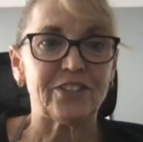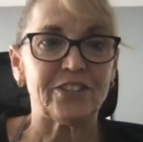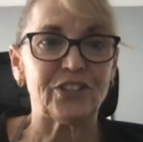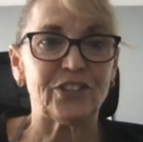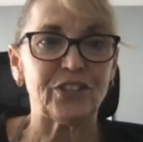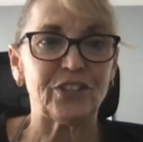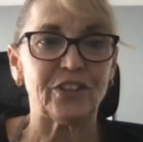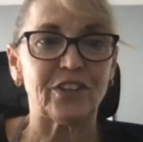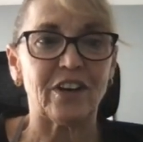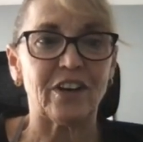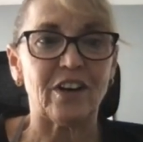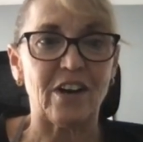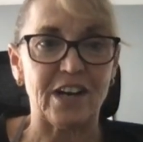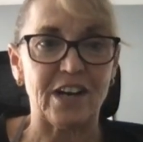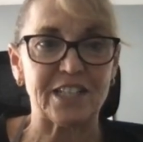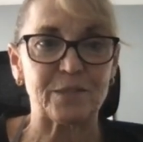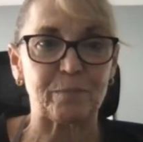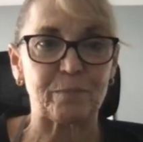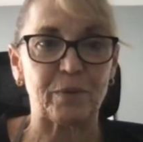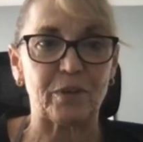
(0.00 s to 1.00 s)
to the
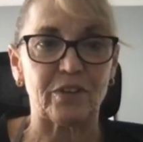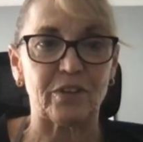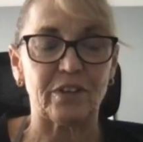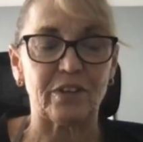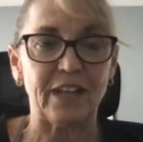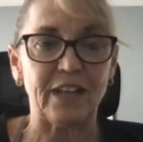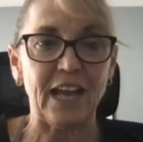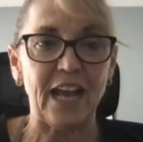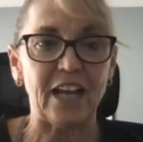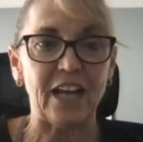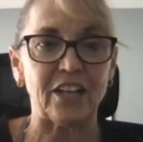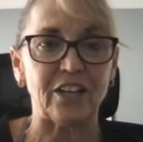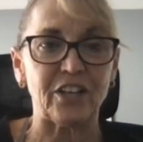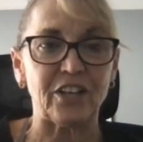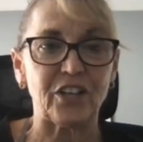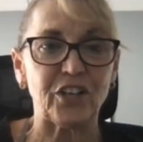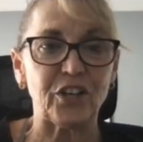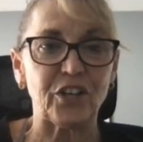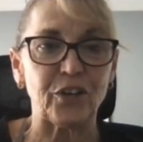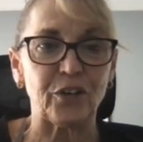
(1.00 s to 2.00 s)
hospital
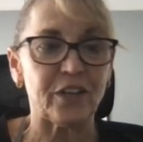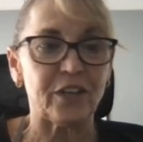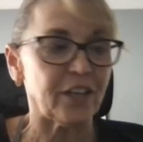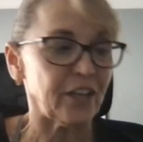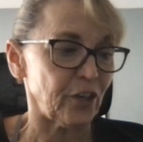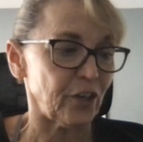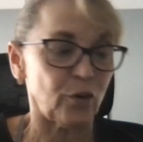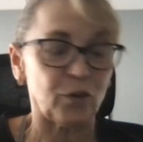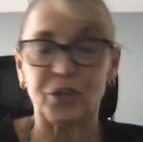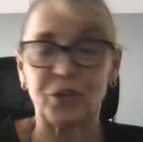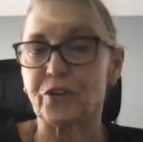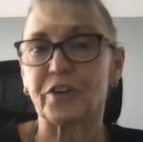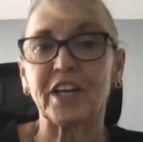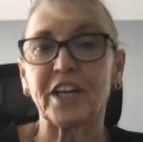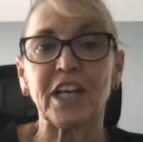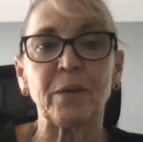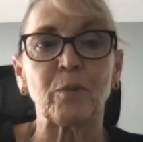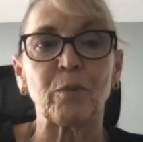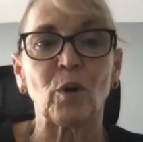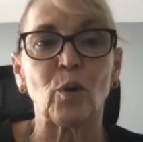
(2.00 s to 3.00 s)
and your
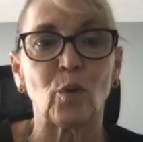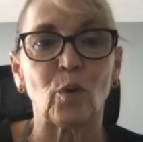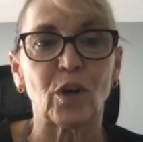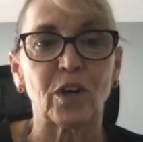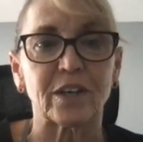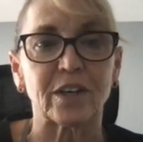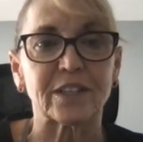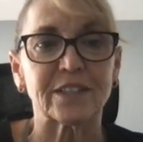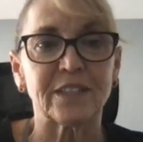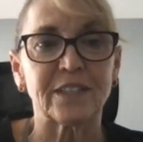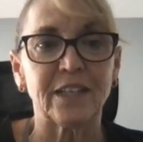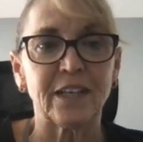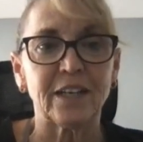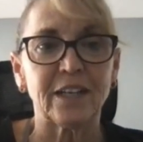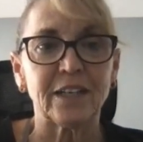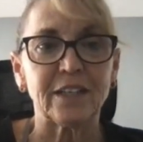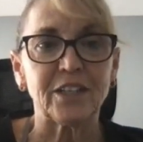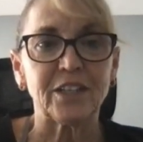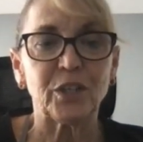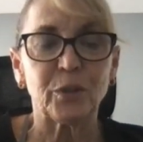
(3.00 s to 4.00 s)
chemo worked,
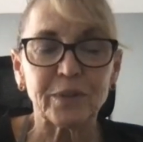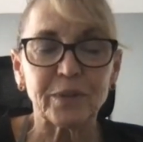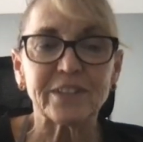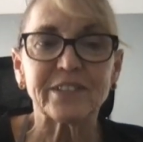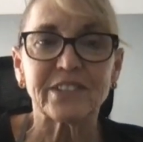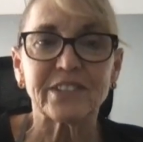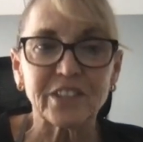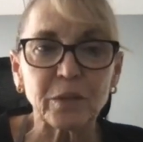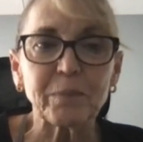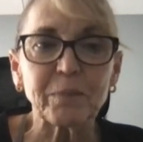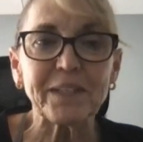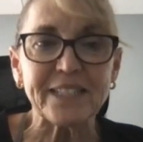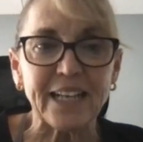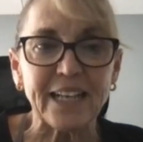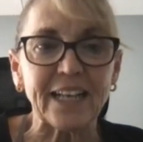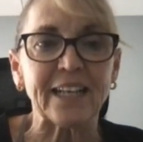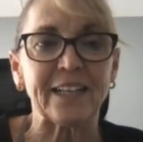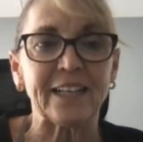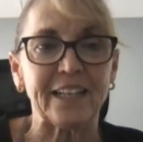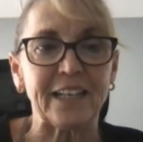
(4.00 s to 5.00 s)
you would still be
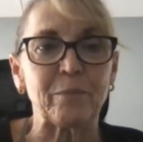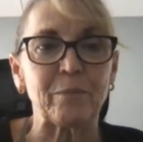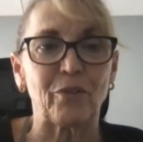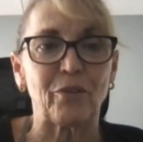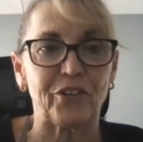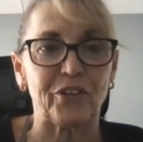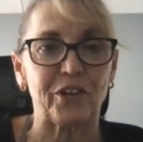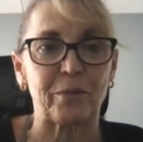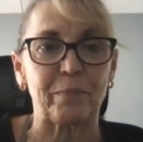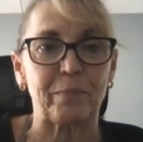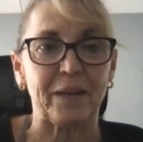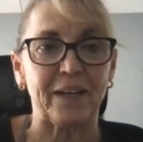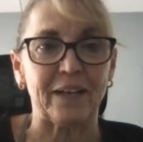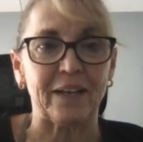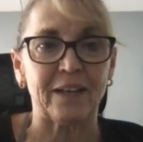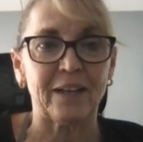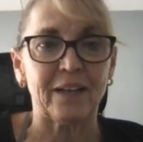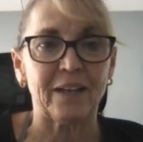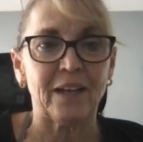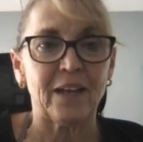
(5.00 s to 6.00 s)
taking chemotherapy.
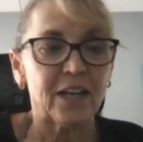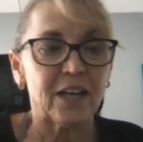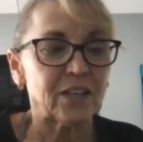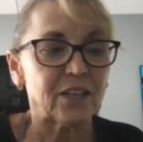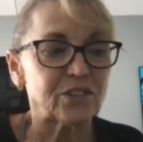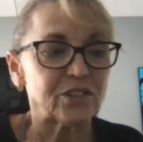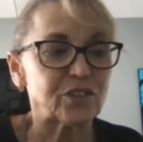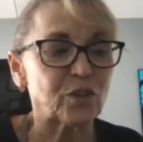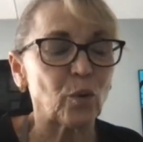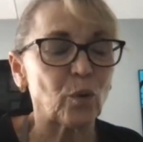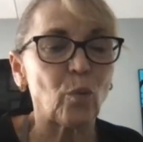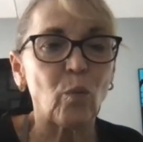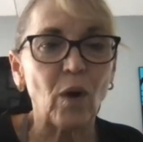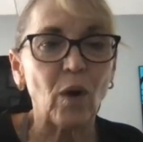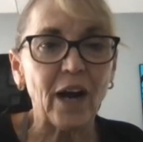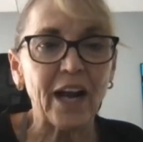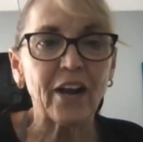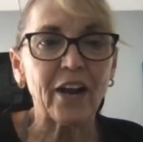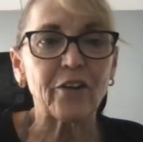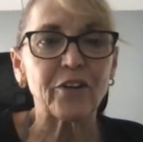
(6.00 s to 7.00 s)
So
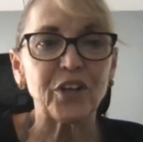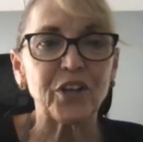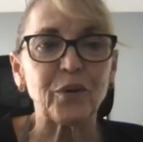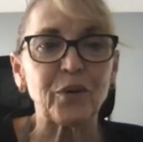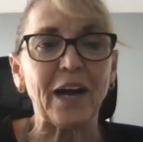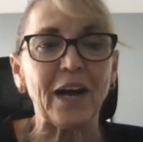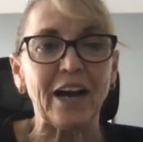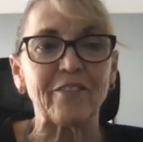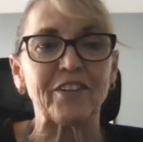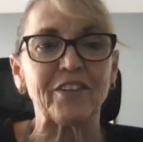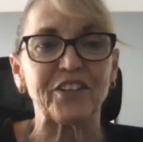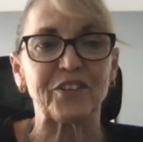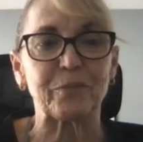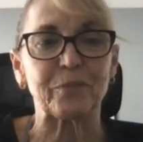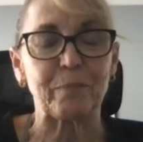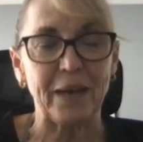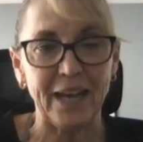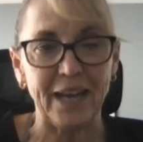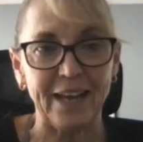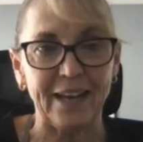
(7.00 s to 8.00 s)
why are you having to
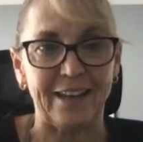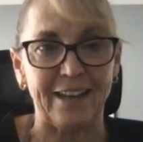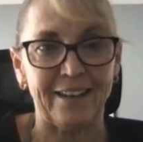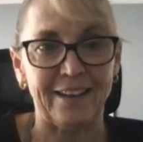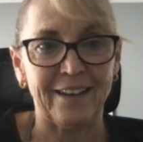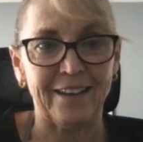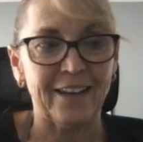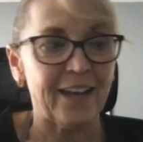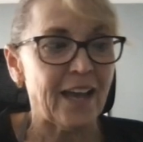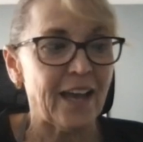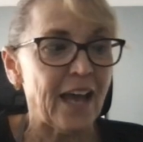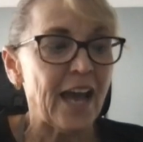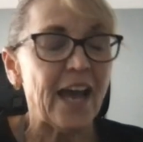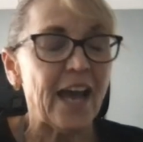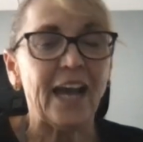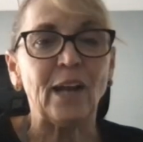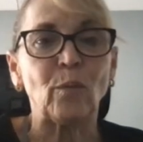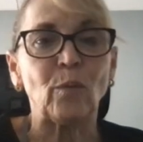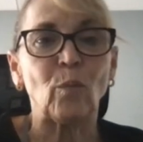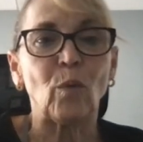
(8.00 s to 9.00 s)
pay?
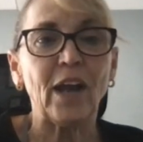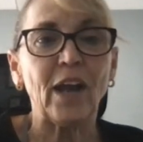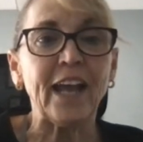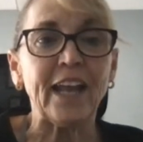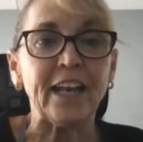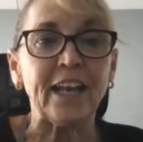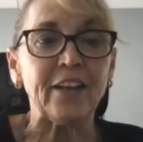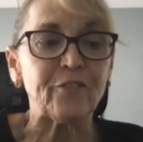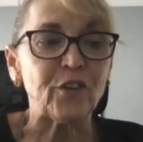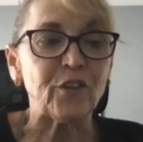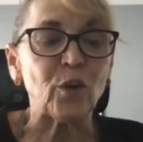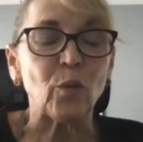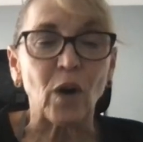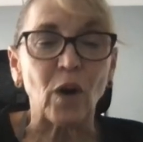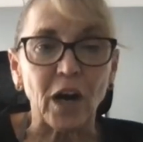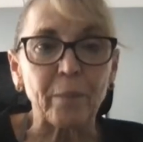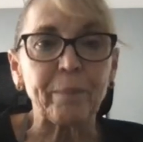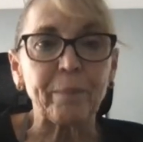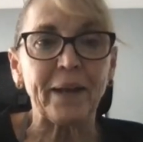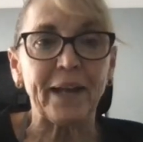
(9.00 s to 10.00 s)
And if you
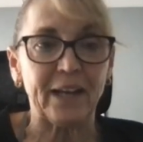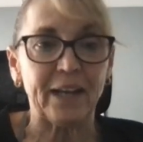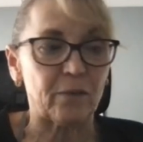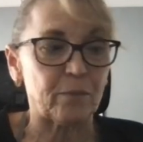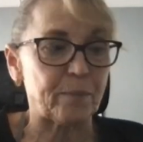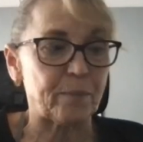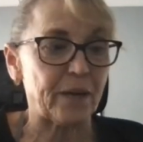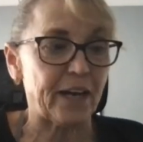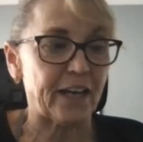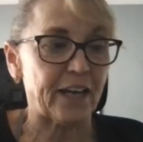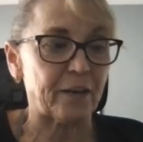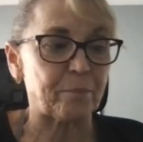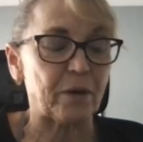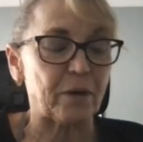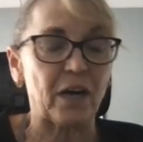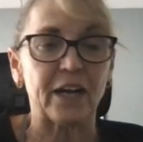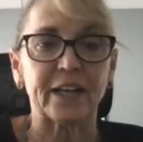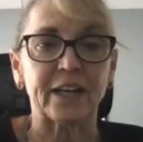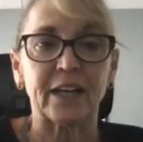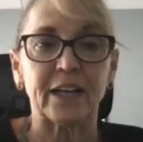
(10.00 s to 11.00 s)
are paying out of
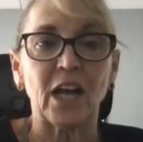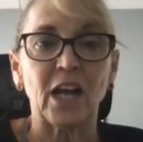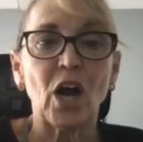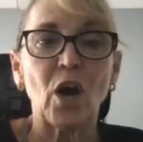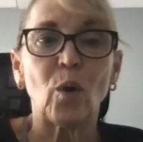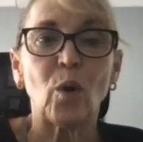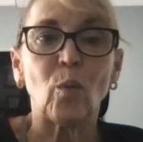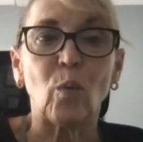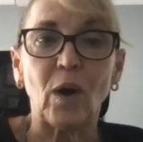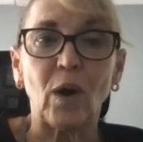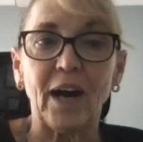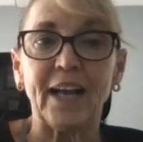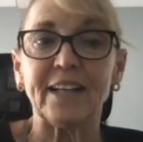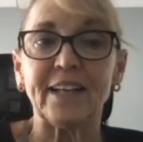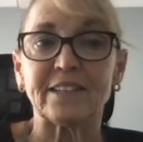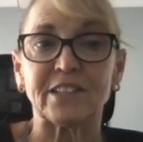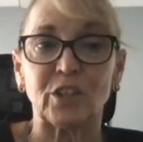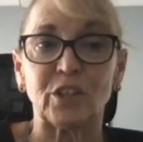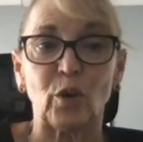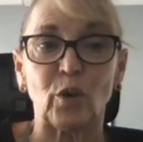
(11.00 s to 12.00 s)
pocket, why
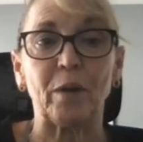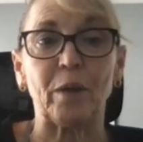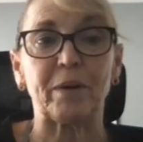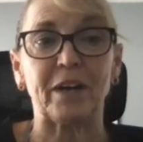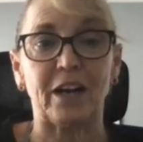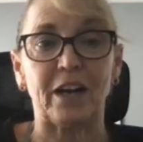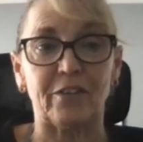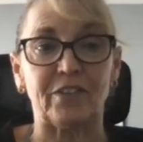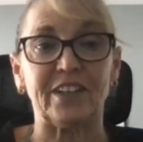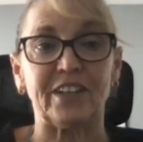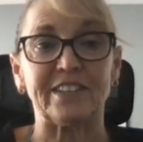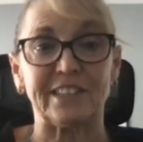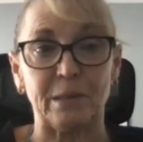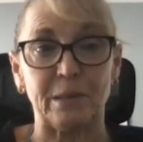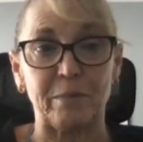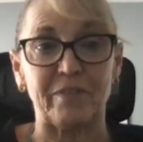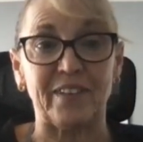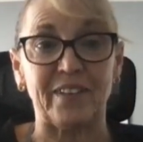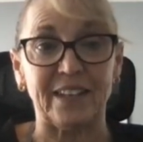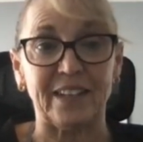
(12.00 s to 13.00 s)
isn't OHIP covering
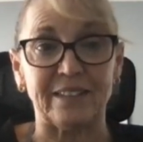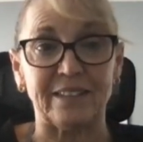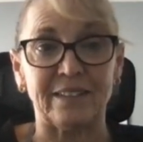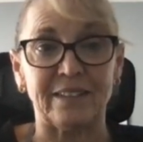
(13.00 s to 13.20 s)
some of it?